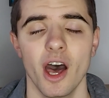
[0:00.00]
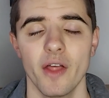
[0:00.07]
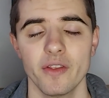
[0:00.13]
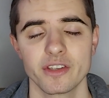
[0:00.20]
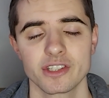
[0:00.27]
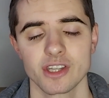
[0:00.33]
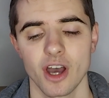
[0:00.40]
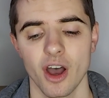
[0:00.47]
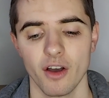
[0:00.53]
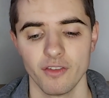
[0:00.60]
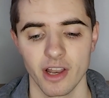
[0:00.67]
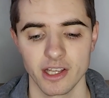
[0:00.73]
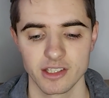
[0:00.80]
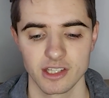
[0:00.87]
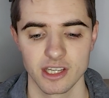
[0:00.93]
at the start of
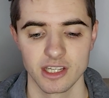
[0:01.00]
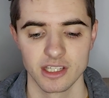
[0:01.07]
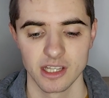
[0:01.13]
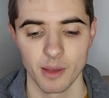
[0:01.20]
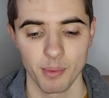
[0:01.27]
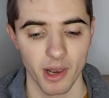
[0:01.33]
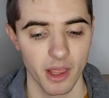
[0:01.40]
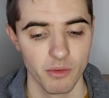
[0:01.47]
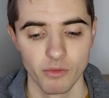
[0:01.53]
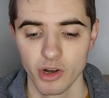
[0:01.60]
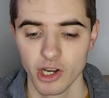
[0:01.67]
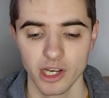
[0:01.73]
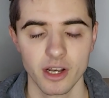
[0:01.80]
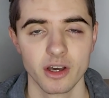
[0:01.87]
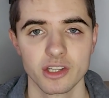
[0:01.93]
last season. They're playing
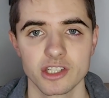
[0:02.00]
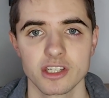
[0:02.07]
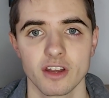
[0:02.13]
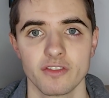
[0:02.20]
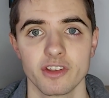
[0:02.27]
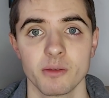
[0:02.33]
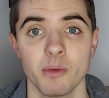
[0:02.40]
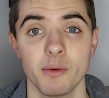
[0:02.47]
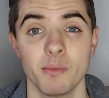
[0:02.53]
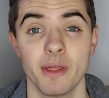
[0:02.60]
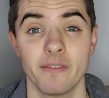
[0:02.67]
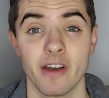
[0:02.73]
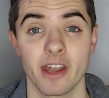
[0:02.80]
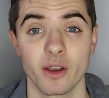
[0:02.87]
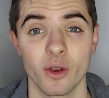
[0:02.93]
really nice stuff at the moment.
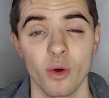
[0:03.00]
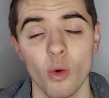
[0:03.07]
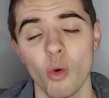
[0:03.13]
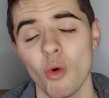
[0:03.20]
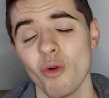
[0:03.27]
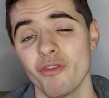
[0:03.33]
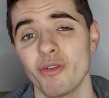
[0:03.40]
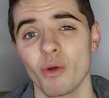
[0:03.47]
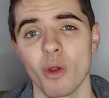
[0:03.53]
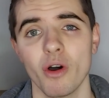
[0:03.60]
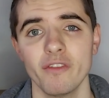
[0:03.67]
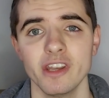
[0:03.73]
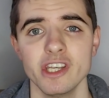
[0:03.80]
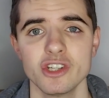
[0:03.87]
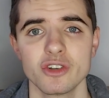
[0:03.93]
They've had an awful lot
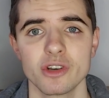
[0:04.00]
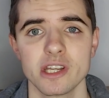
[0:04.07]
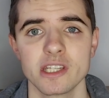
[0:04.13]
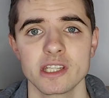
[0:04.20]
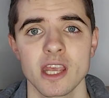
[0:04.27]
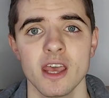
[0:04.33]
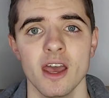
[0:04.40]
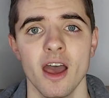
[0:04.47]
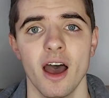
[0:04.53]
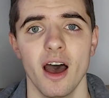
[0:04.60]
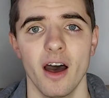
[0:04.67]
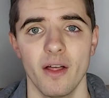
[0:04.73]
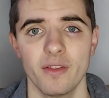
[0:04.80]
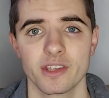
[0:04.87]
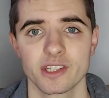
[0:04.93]
of injuries
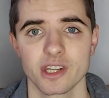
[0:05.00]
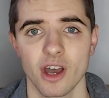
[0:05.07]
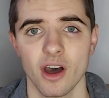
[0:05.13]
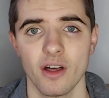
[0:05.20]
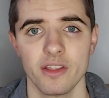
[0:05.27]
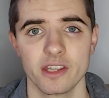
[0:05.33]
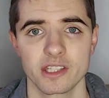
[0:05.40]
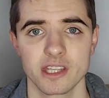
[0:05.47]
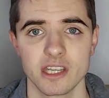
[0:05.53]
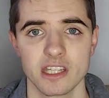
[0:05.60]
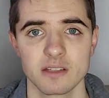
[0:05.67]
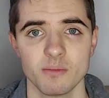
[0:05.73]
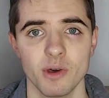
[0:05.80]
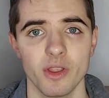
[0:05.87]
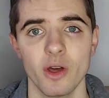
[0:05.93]
at the start of this
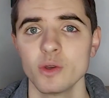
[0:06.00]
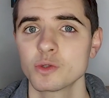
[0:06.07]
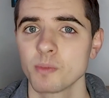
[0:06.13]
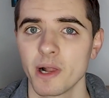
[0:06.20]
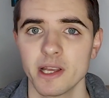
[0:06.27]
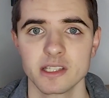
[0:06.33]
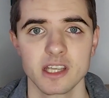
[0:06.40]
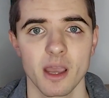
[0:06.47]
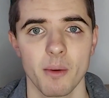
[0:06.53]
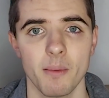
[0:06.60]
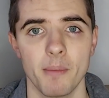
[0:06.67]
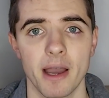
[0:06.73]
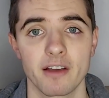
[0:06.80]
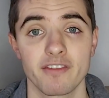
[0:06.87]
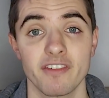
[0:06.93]
season, but those players are
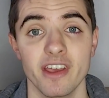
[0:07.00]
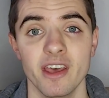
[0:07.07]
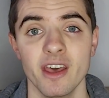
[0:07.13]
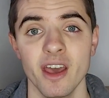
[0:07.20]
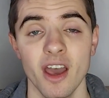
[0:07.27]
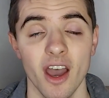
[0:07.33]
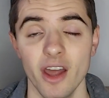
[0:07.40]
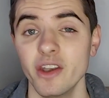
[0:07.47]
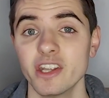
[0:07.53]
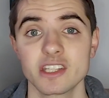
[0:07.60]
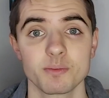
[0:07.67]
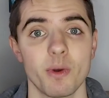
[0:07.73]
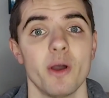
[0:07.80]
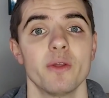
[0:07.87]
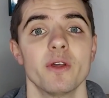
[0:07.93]
coming back fit, and
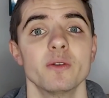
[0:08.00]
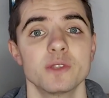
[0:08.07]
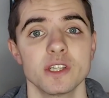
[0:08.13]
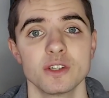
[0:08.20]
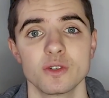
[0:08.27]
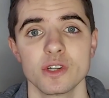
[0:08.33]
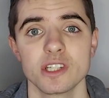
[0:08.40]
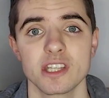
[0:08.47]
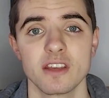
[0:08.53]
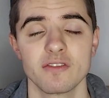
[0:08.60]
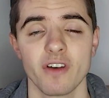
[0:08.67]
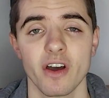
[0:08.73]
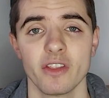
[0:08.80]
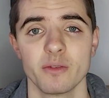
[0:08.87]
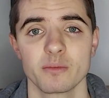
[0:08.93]
despite those injuries, they
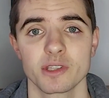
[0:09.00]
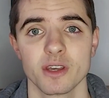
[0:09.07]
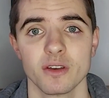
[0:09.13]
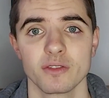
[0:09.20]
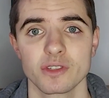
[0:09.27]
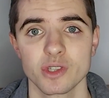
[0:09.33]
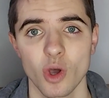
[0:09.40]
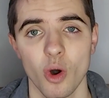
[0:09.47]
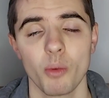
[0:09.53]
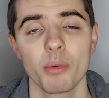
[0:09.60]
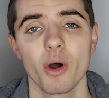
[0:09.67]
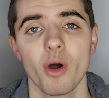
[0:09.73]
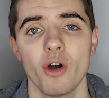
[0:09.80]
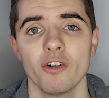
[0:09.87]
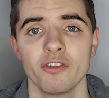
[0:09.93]
find themselves
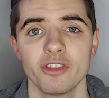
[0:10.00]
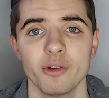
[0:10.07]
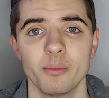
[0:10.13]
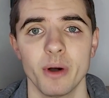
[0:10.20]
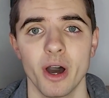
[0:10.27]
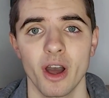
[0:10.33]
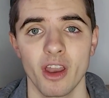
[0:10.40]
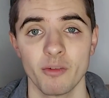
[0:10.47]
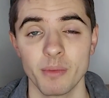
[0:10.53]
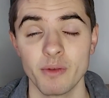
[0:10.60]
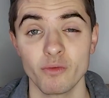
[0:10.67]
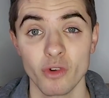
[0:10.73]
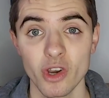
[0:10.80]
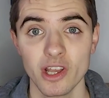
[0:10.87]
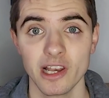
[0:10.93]
top of the pile. I've
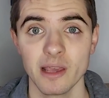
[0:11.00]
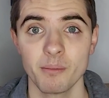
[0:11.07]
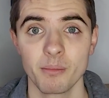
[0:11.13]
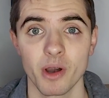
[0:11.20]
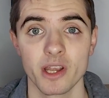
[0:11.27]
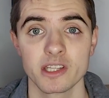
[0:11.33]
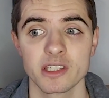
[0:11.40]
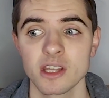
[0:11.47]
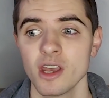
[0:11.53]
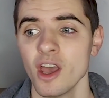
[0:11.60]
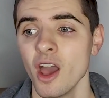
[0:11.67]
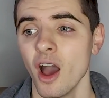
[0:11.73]
been really impressed.